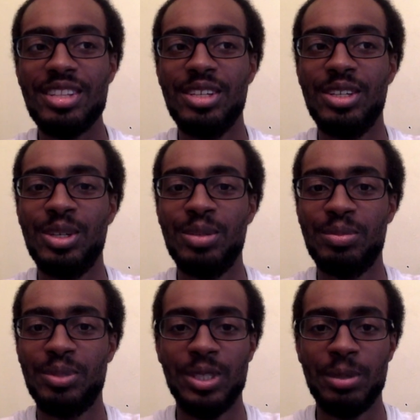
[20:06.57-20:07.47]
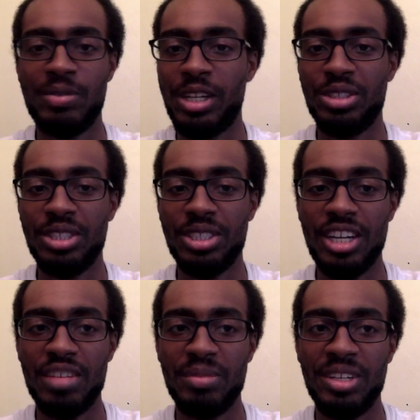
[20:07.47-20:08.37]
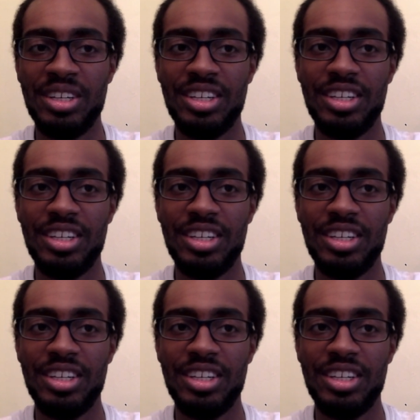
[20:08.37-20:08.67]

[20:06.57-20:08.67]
you know, there's a perfectionist side of me.